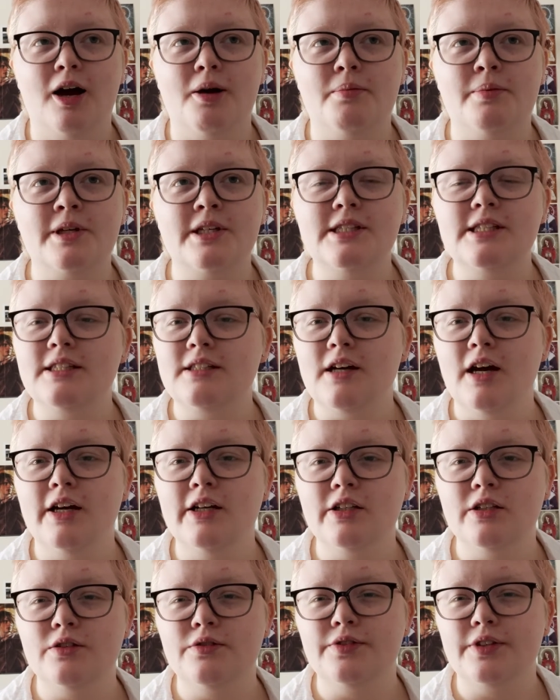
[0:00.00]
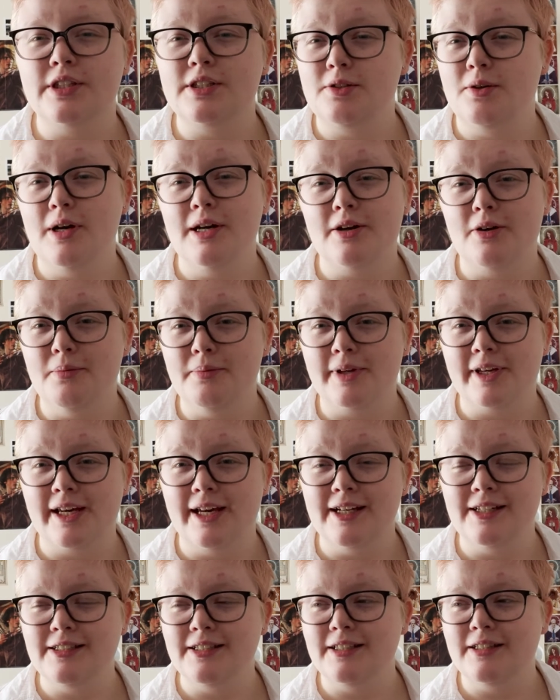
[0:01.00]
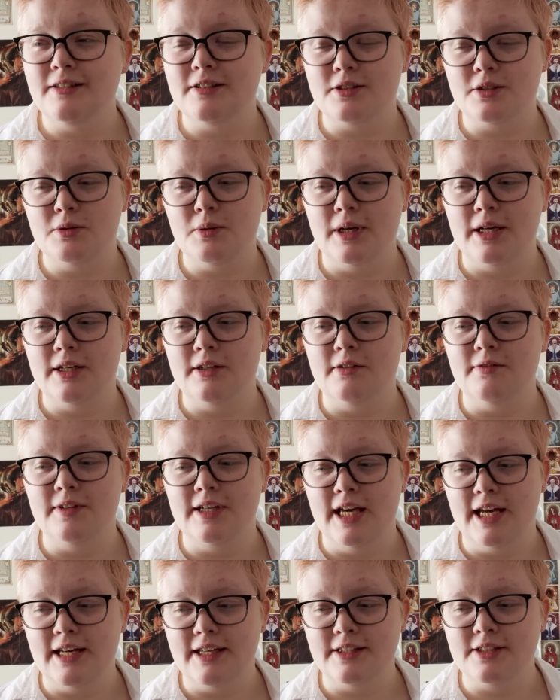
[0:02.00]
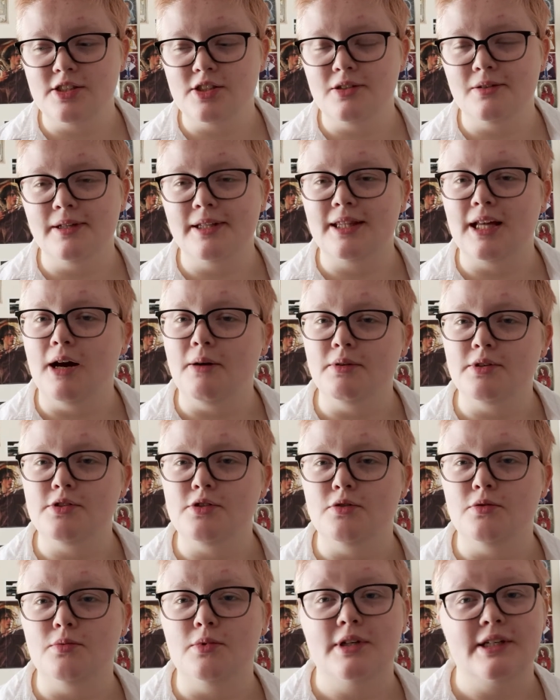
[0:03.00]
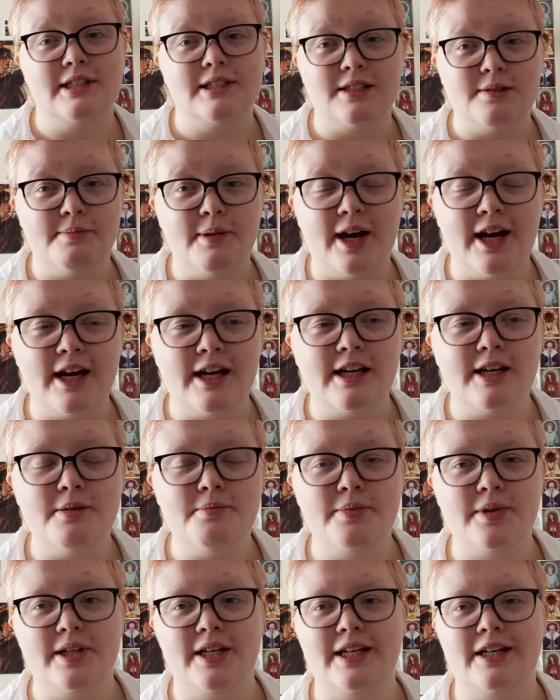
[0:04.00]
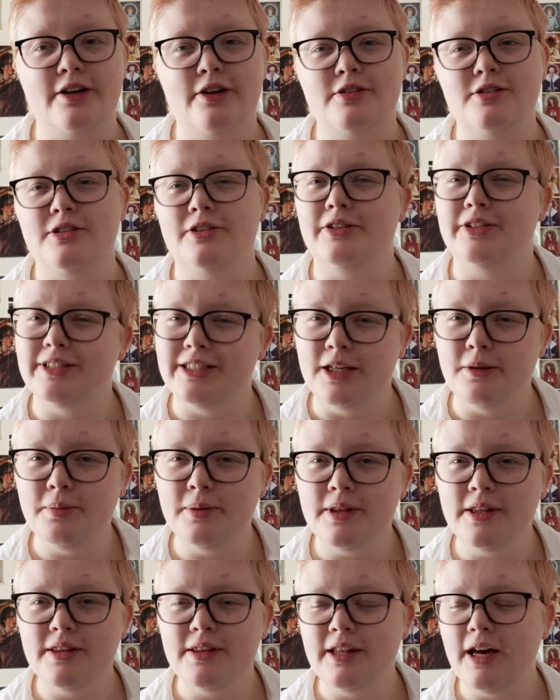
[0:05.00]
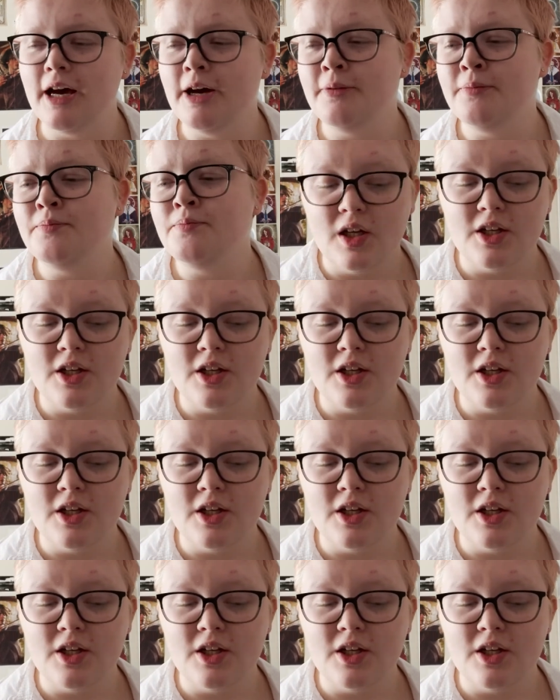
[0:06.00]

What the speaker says: because it's quite complicated. There's quite a lot of layers to it. That was sort of what inspired it, but it goes a lot deeper than that.